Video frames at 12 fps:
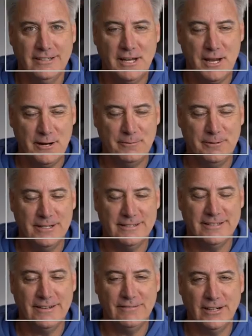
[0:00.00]
Hey everybody, it's
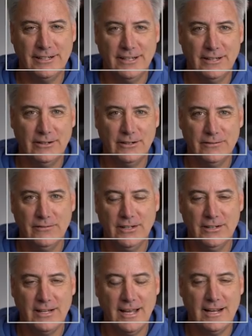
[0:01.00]
Dave Dugdale,
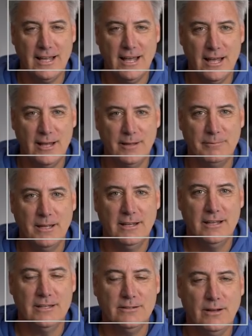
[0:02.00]
learningvideo.com.
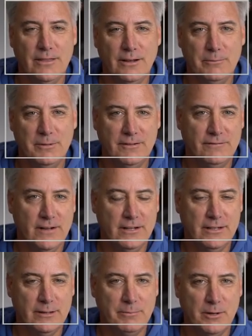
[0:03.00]
So I thought it'd be fun
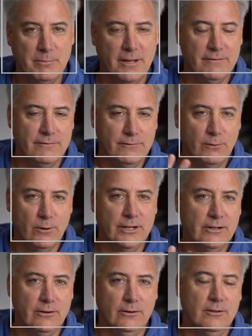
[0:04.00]
to compare my
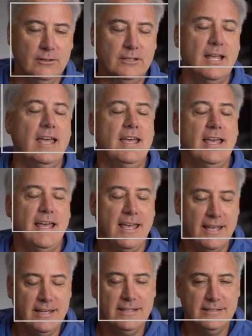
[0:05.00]
four-year-old
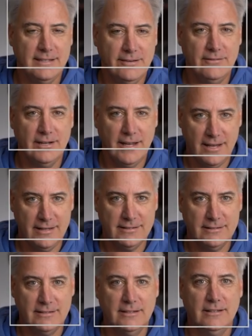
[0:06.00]

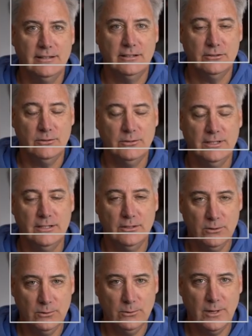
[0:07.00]
A7S to the
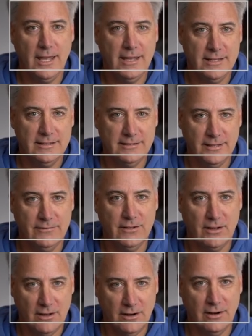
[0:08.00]
new
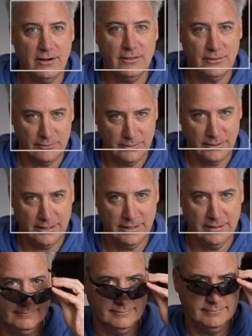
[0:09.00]
A7R3.
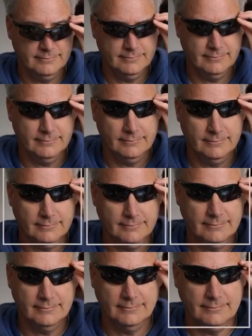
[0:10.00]
In this first test, I'm
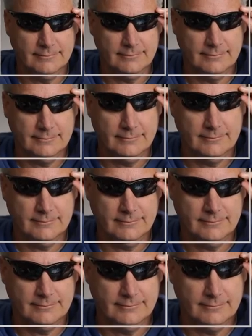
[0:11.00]
gonna be
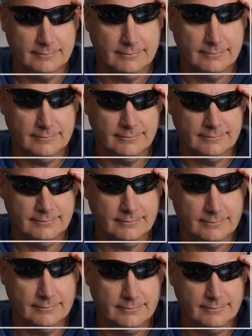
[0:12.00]
comparing sunglasses,
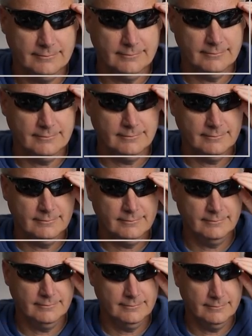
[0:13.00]
or if somebody were to wear
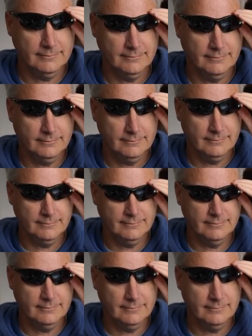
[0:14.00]
actual glasses in an
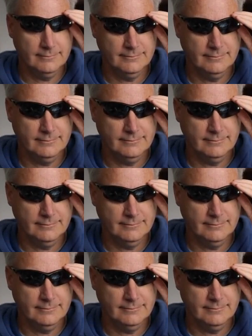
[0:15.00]
interview.